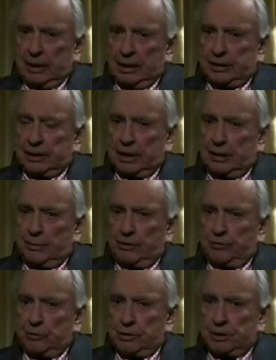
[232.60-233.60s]
At the time of
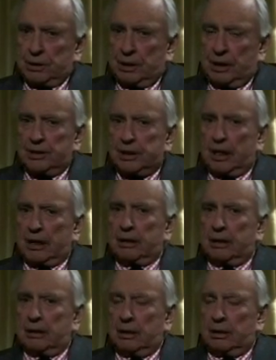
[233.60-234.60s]
the first
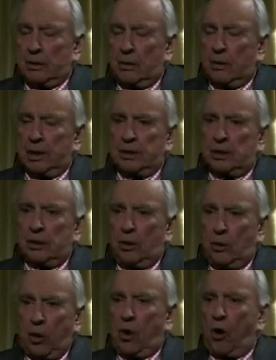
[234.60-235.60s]
hijacking, according to
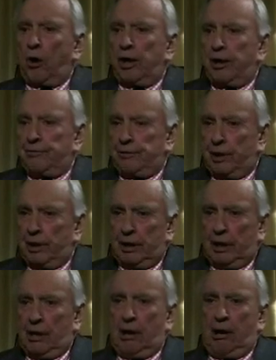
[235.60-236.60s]
law,
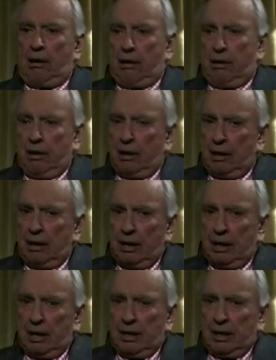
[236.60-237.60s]
FAA,
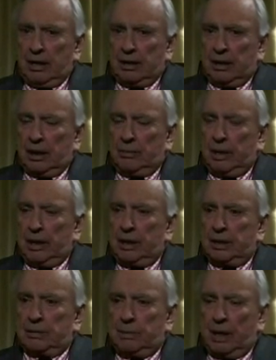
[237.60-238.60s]
it
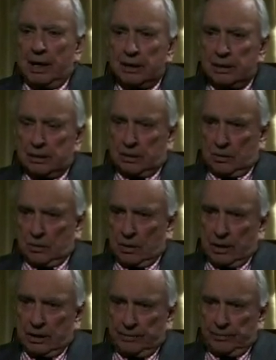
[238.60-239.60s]
is
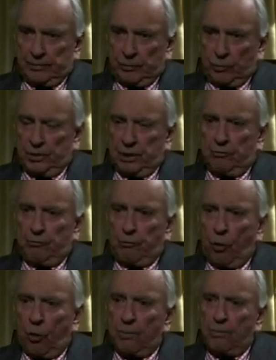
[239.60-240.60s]
mandatory within 4